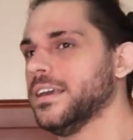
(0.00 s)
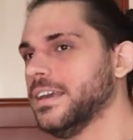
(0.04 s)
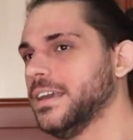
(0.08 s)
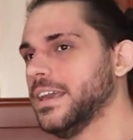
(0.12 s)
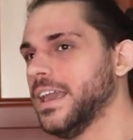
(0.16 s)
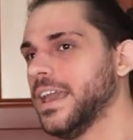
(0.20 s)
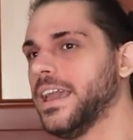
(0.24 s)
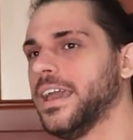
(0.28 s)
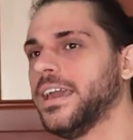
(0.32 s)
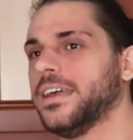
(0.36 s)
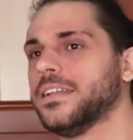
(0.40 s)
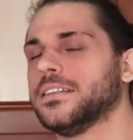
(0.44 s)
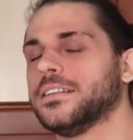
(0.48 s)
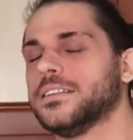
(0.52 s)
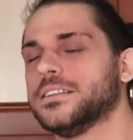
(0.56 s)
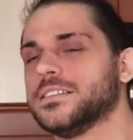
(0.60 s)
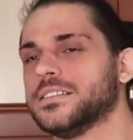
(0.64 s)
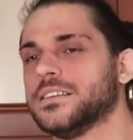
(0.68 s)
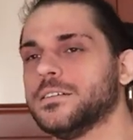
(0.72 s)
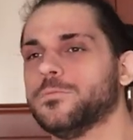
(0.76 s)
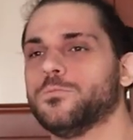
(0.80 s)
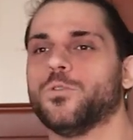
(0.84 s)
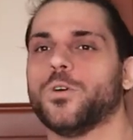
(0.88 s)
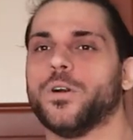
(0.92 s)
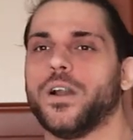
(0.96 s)
get
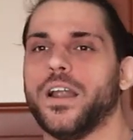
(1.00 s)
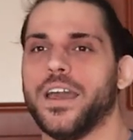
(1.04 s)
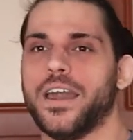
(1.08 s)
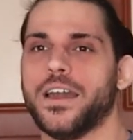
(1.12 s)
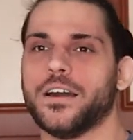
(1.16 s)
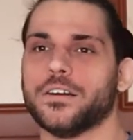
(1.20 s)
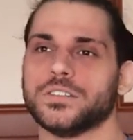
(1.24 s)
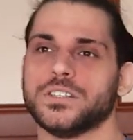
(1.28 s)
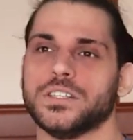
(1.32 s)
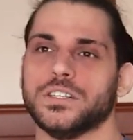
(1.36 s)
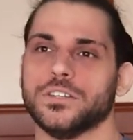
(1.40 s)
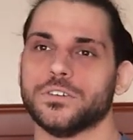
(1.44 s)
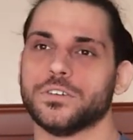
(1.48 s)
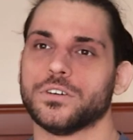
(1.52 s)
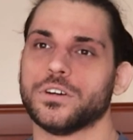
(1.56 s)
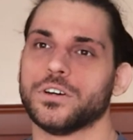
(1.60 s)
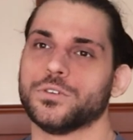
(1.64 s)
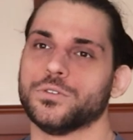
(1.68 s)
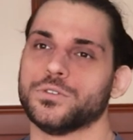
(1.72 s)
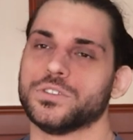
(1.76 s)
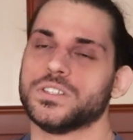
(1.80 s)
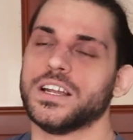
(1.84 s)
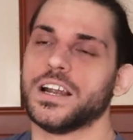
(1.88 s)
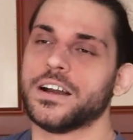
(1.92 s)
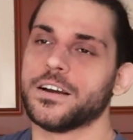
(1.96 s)
somewhere else in order
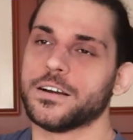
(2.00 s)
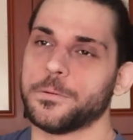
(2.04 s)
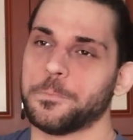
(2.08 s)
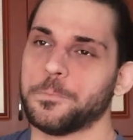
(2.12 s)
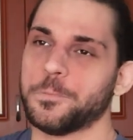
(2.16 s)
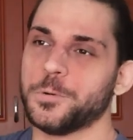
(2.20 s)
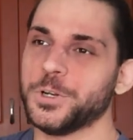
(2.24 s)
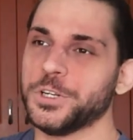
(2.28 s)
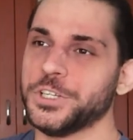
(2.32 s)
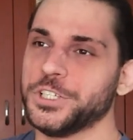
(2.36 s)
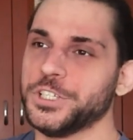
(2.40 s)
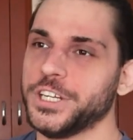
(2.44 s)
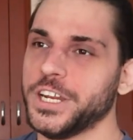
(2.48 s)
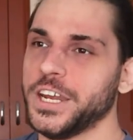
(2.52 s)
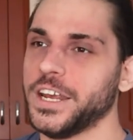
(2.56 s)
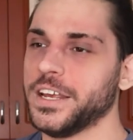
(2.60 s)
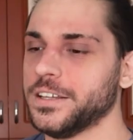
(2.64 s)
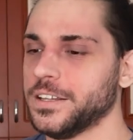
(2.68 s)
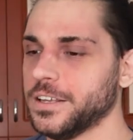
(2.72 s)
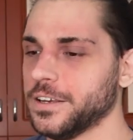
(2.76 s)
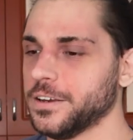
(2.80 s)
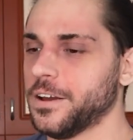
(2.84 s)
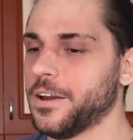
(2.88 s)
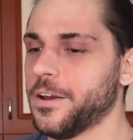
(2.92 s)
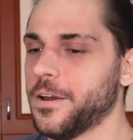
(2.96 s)
to start
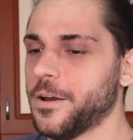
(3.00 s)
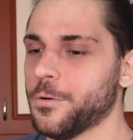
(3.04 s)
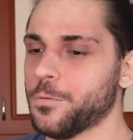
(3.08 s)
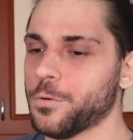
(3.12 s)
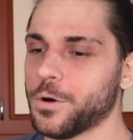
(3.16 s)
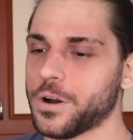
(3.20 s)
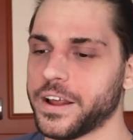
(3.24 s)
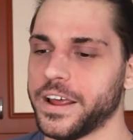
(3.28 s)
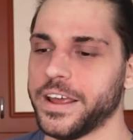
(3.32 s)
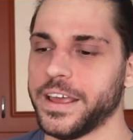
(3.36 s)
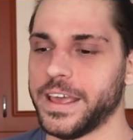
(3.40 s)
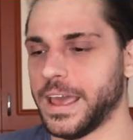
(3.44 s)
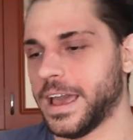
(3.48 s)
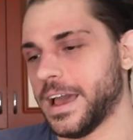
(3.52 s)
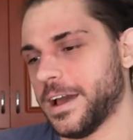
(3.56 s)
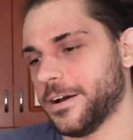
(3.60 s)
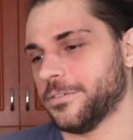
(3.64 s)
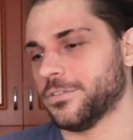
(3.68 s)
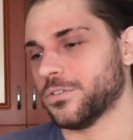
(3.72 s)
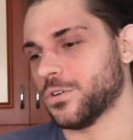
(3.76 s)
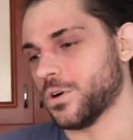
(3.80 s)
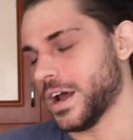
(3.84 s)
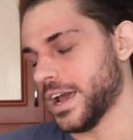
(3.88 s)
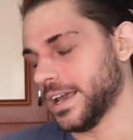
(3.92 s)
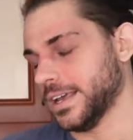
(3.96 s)
appreciating what I
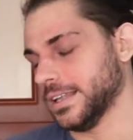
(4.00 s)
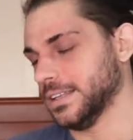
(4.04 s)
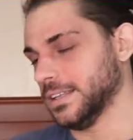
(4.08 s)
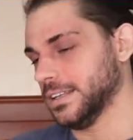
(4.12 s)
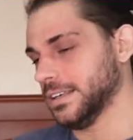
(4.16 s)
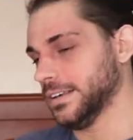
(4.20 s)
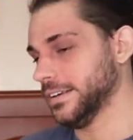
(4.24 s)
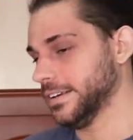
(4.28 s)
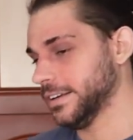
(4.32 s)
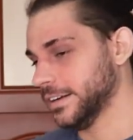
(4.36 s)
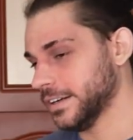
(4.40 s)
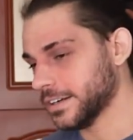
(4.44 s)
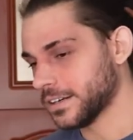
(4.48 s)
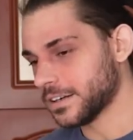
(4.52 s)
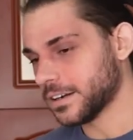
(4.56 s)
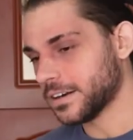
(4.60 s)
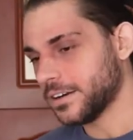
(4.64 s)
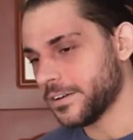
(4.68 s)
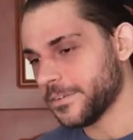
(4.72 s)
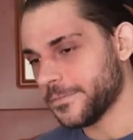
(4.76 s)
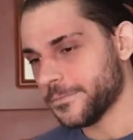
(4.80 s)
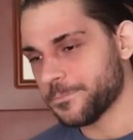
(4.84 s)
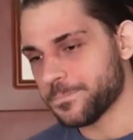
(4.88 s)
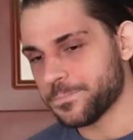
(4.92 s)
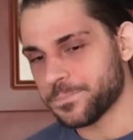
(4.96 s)
have right
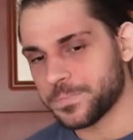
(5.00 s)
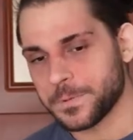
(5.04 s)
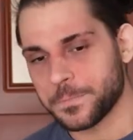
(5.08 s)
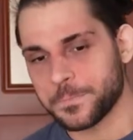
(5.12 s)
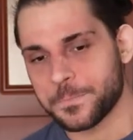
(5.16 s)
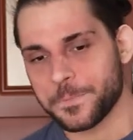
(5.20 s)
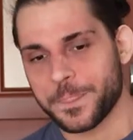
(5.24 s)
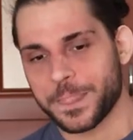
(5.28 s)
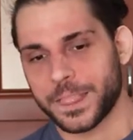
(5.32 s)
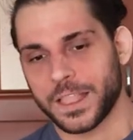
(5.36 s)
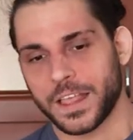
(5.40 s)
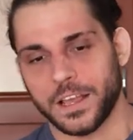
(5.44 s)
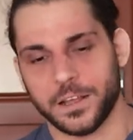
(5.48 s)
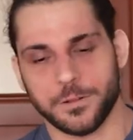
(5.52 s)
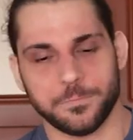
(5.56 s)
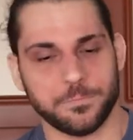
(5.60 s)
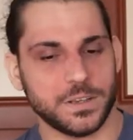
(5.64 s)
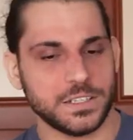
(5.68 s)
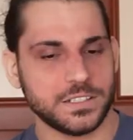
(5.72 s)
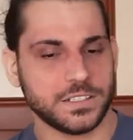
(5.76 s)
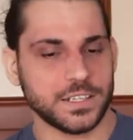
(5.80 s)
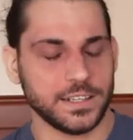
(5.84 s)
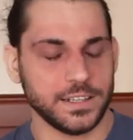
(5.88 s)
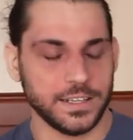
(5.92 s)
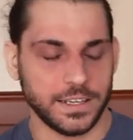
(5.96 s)
here. And
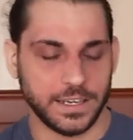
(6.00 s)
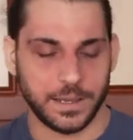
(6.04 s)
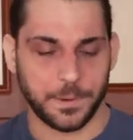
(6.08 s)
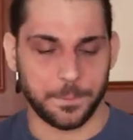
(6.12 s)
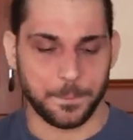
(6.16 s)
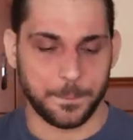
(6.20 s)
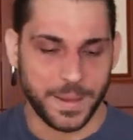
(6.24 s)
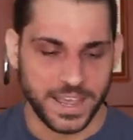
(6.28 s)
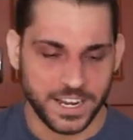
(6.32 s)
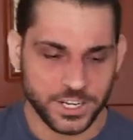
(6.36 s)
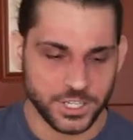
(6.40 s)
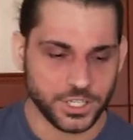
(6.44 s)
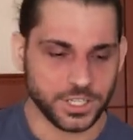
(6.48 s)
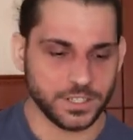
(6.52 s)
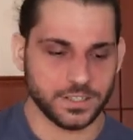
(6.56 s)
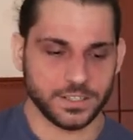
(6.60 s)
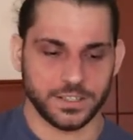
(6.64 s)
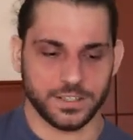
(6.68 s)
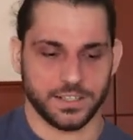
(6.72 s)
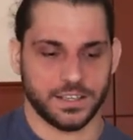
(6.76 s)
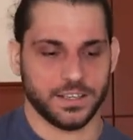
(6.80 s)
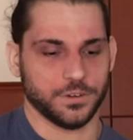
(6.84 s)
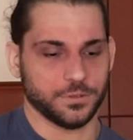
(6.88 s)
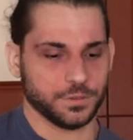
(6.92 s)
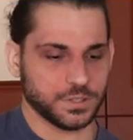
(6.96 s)
basically he mentioned
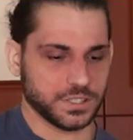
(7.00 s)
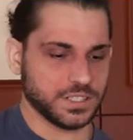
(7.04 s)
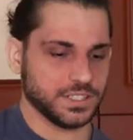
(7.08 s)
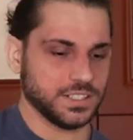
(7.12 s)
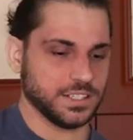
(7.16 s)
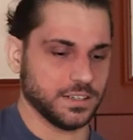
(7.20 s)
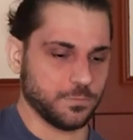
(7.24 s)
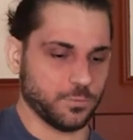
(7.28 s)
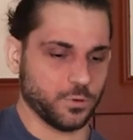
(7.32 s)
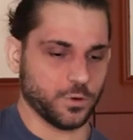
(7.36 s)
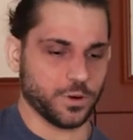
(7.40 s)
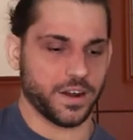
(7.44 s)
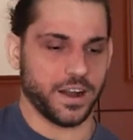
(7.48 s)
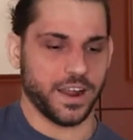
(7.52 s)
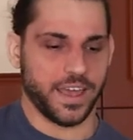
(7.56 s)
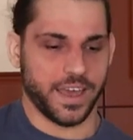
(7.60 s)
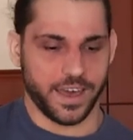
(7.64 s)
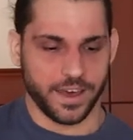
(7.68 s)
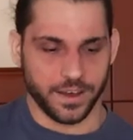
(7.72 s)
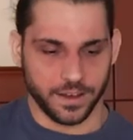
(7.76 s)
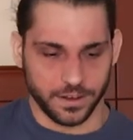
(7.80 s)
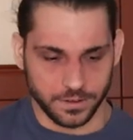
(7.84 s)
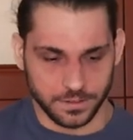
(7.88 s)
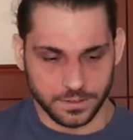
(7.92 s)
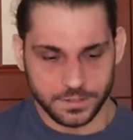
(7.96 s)
that he was somewhere
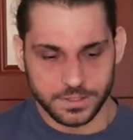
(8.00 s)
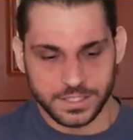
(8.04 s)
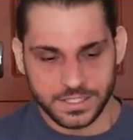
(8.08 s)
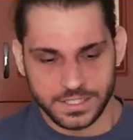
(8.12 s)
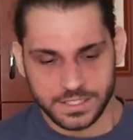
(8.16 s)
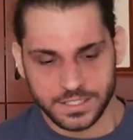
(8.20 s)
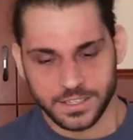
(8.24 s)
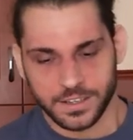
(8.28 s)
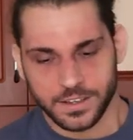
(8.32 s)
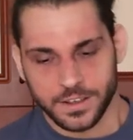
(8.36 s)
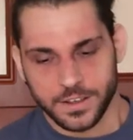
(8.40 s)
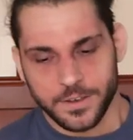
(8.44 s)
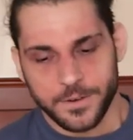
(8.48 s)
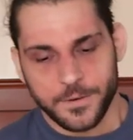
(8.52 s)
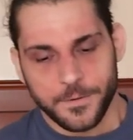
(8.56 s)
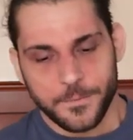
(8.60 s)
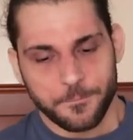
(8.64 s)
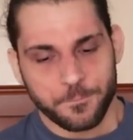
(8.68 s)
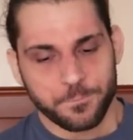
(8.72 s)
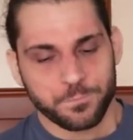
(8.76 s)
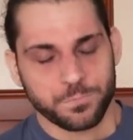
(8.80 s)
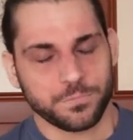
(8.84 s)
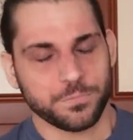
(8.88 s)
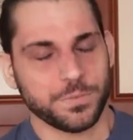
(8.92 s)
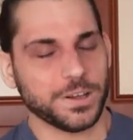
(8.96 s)
else,
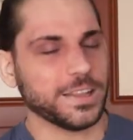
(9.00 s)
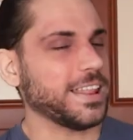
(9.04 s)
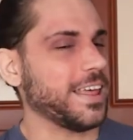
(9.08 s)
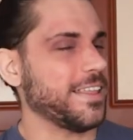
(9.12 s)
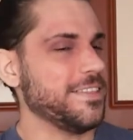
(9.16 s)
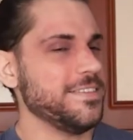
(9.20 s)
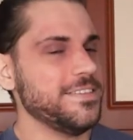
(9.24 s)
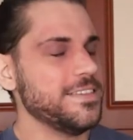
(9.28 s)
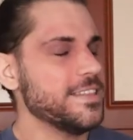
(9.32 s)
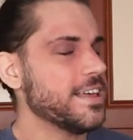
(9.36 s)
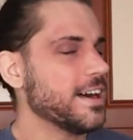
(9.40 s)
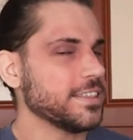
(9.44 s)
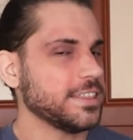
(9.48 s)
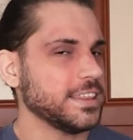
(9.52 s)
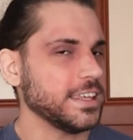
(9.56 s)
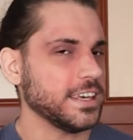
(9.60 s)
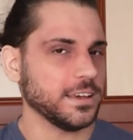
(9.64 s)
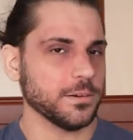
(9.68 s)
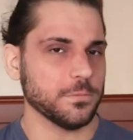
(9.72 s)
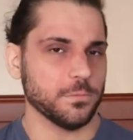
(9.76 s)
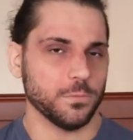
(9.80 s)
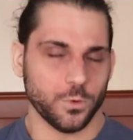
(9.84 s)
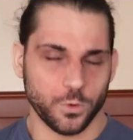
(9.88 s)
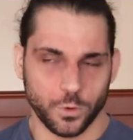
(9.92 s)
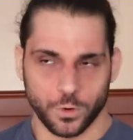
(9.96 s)
but
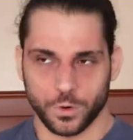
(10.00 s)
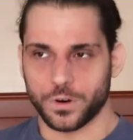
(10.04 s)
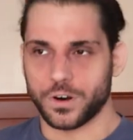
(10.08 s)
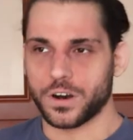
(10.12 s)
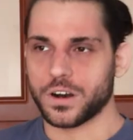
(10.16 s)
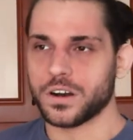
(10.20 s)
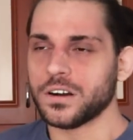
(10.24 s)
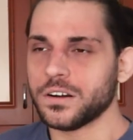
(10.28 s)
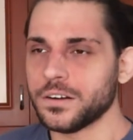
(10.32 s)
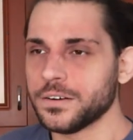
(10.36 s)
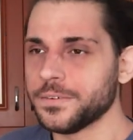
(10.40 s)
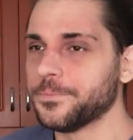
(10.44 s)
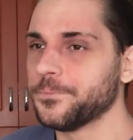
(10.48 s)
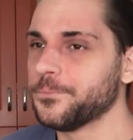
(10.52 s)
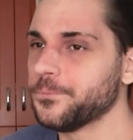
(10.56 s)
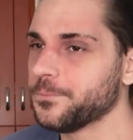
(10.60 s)
nothing more.